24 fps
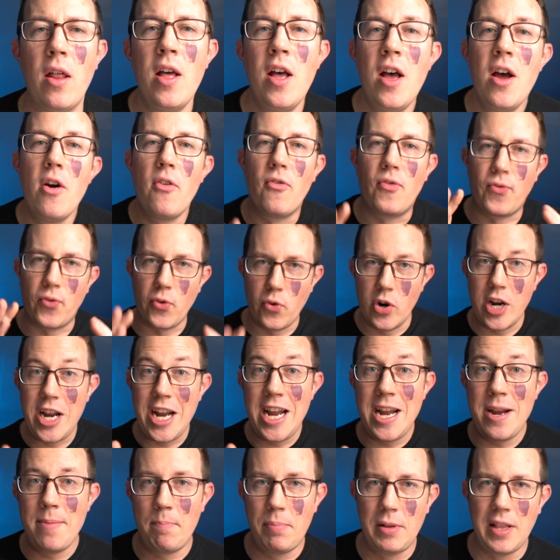
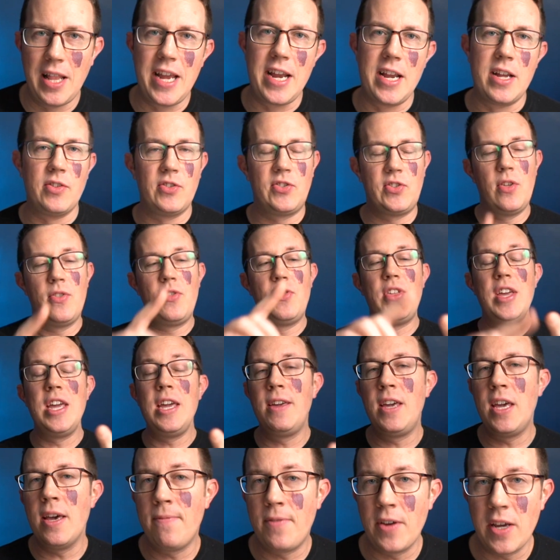Free plans.
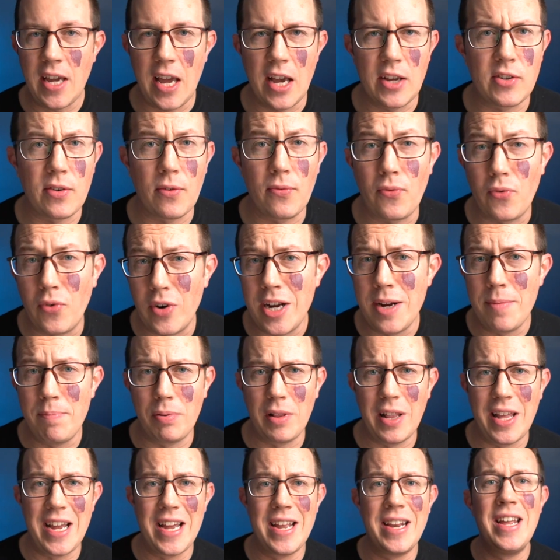Thinkific has a free
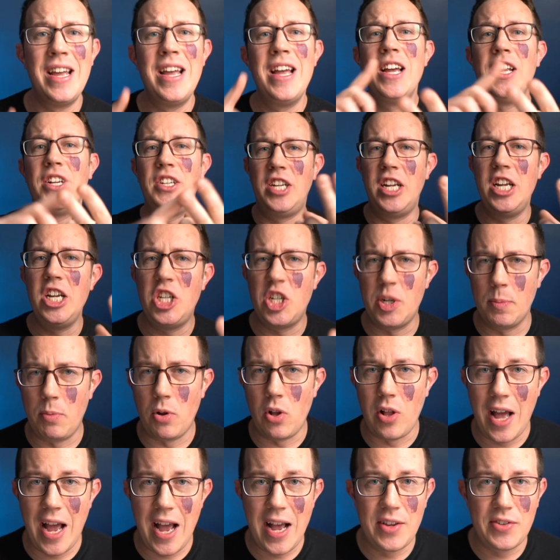plan, Teachable
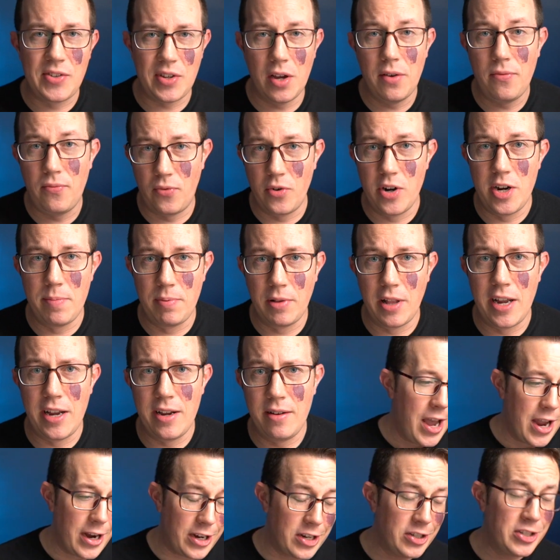has a free plan.
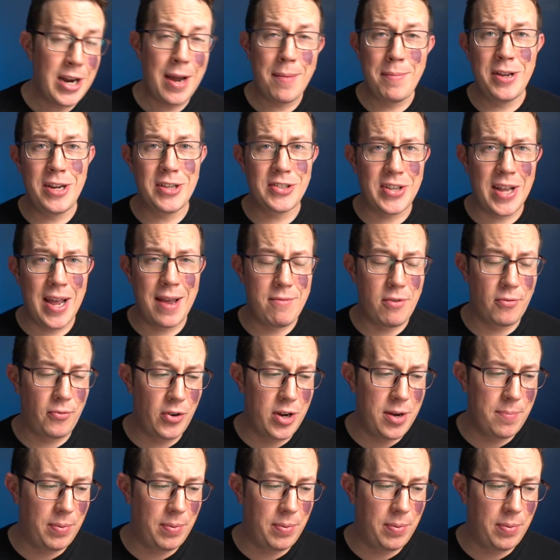And Kajabi doesn't have a free